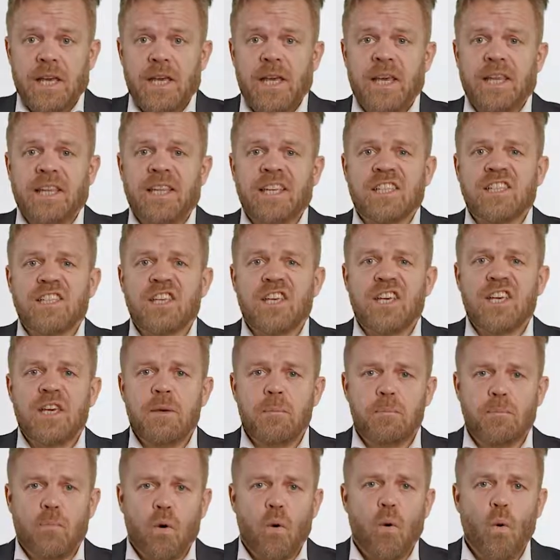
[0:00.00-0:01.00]
it is
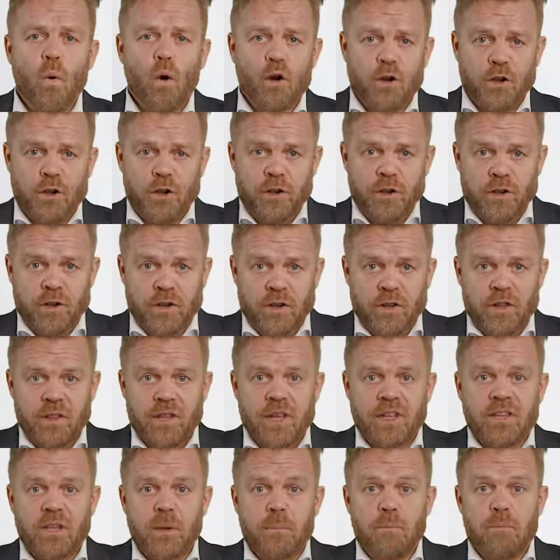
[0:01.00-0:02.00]
important
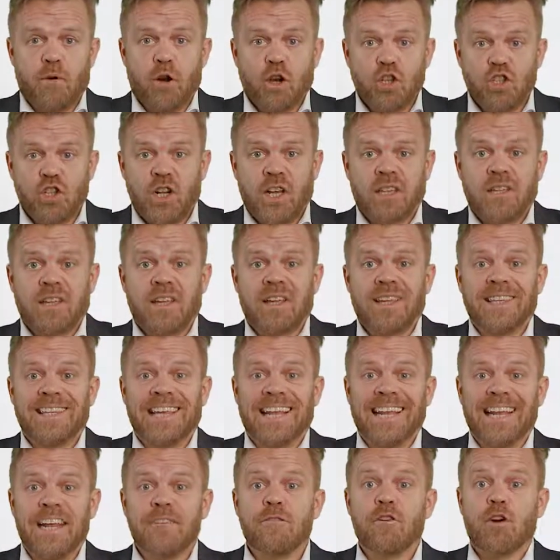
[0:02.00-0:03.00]
that the project
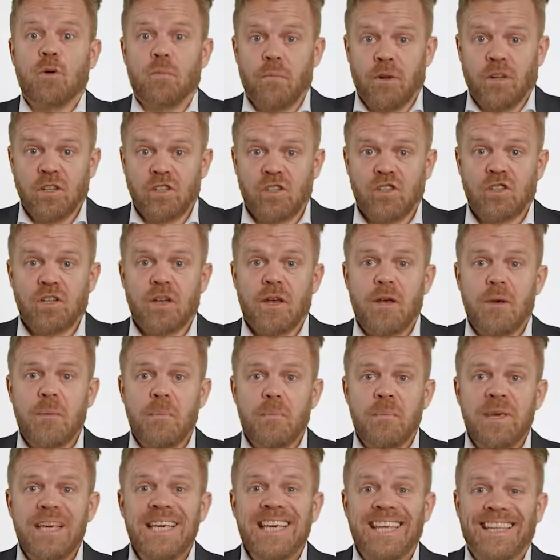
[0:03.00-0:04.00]
deliverables
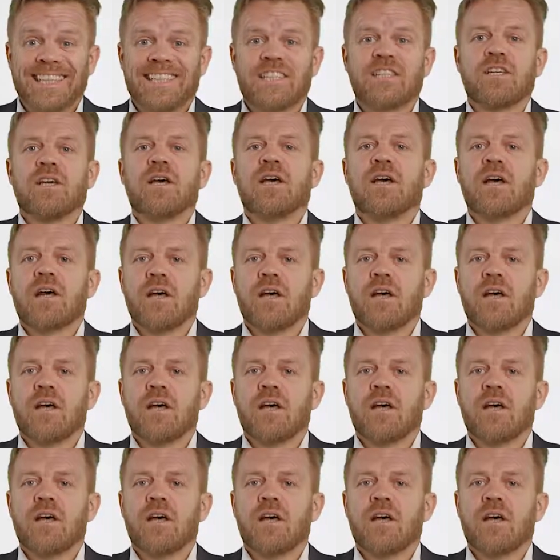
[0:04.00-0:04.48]
meet